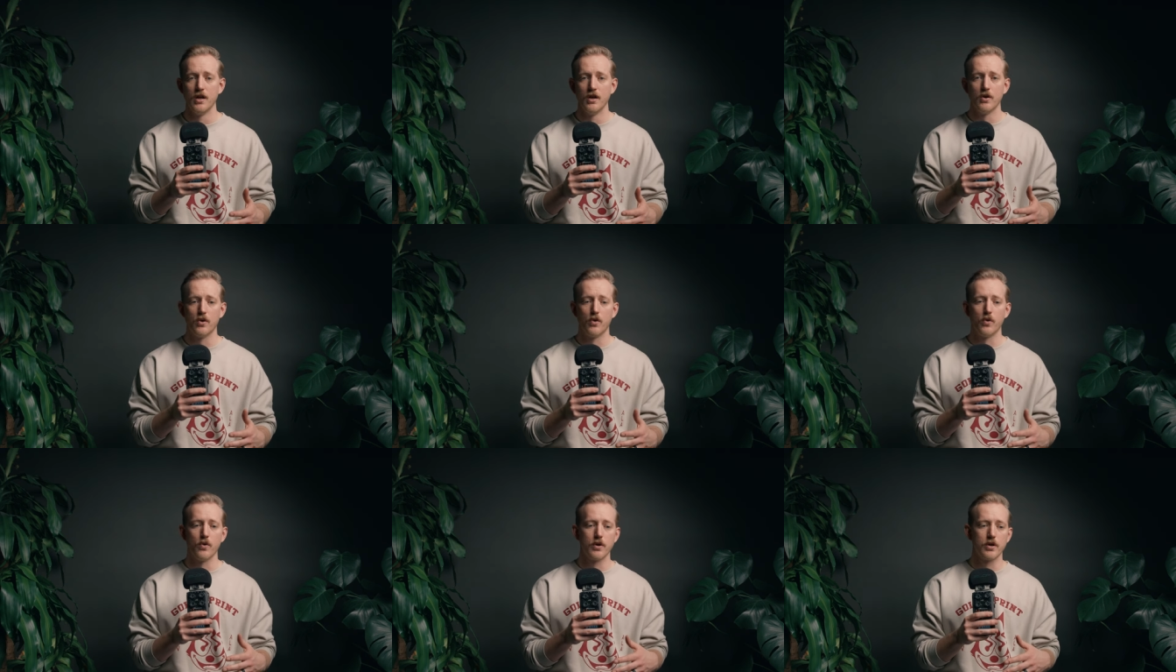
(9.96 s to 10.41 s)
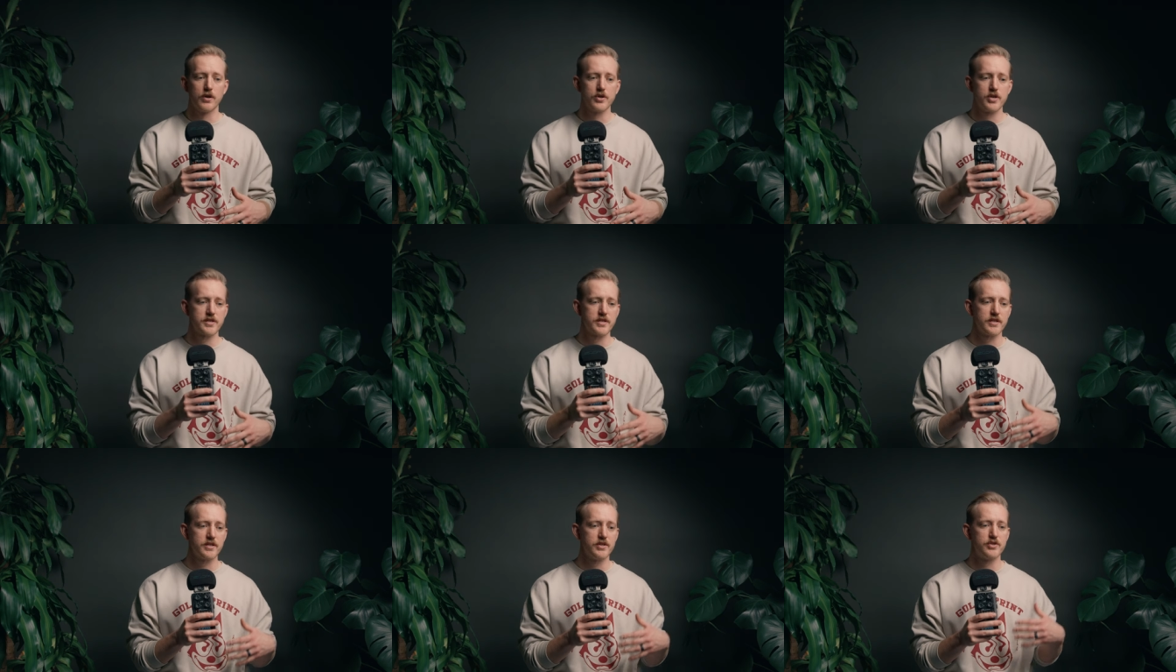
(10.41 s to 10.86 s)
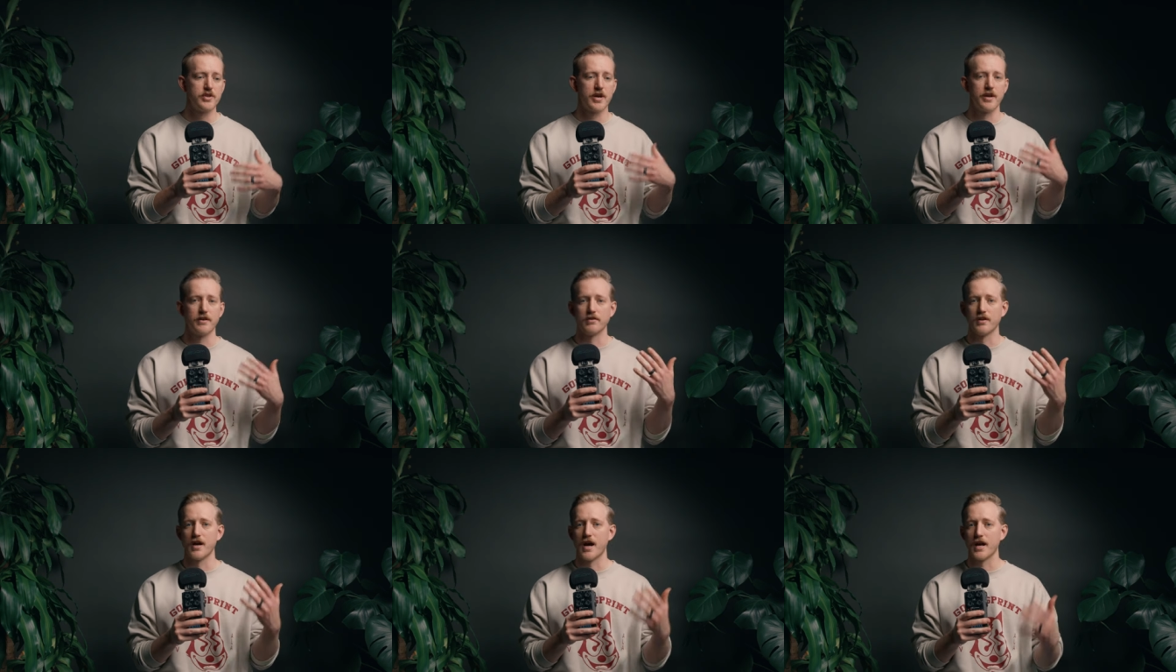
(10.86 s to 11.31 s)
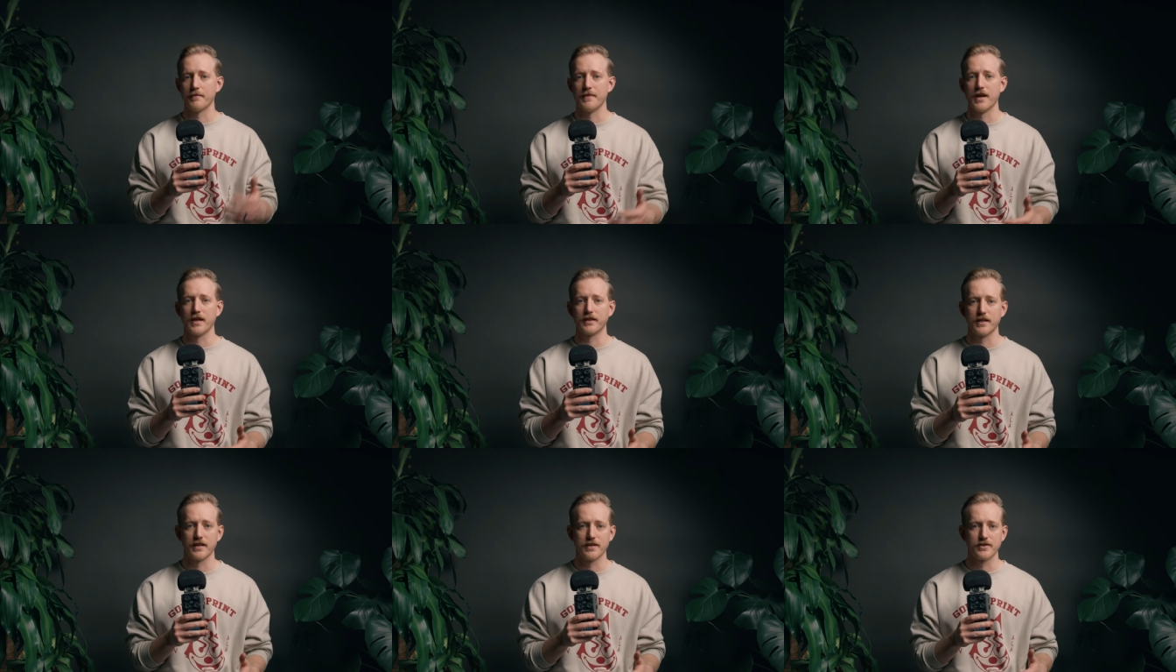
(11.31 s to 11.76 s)
or just in general how to
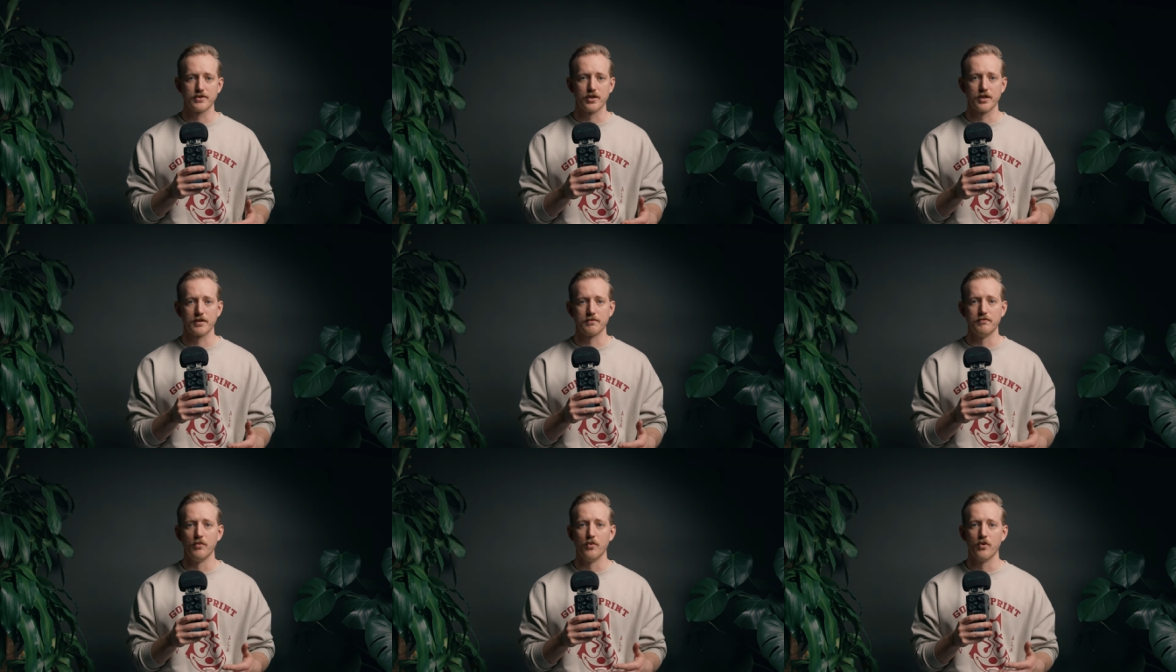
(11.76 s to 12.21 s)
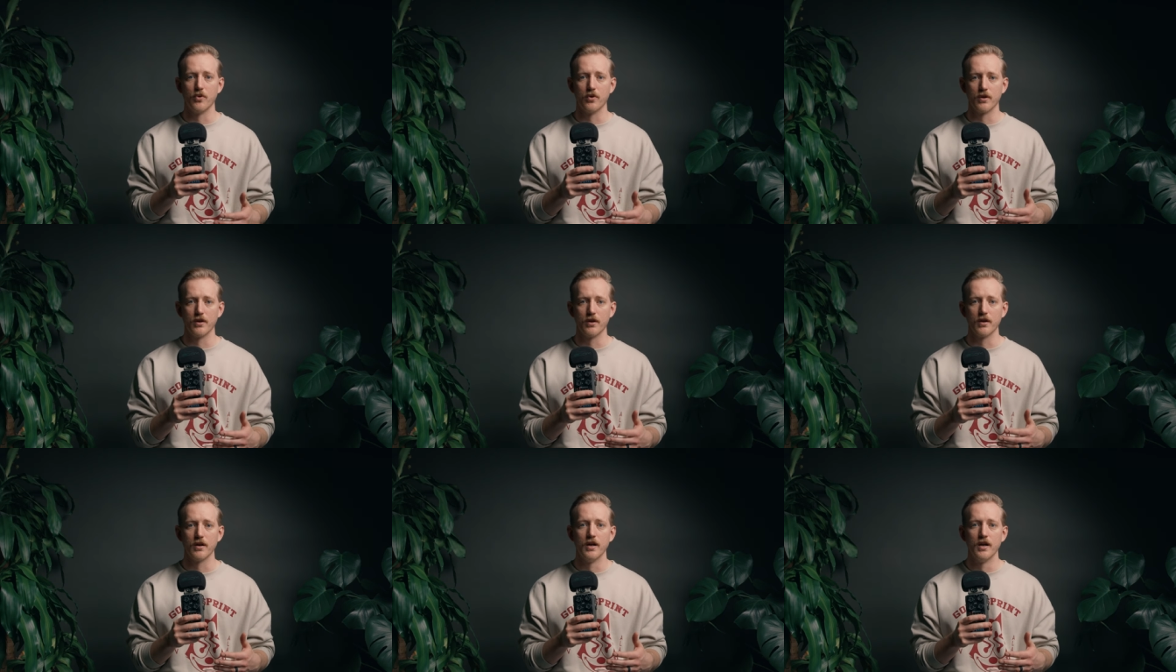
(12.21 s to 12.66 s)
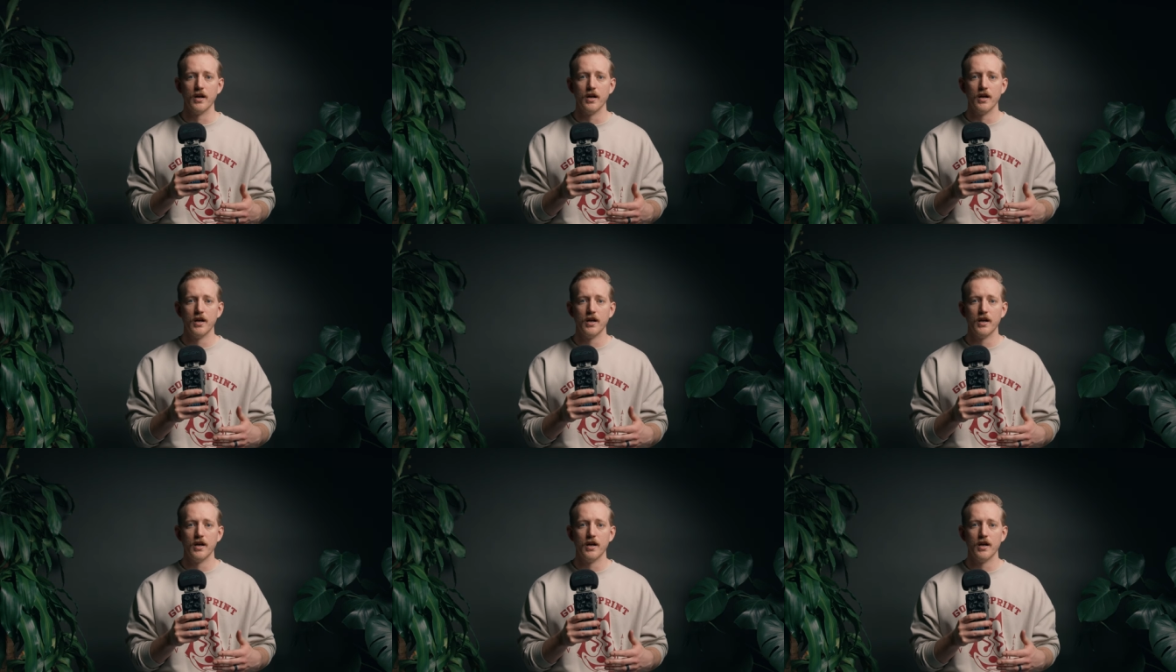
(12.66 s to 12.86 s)
make things look more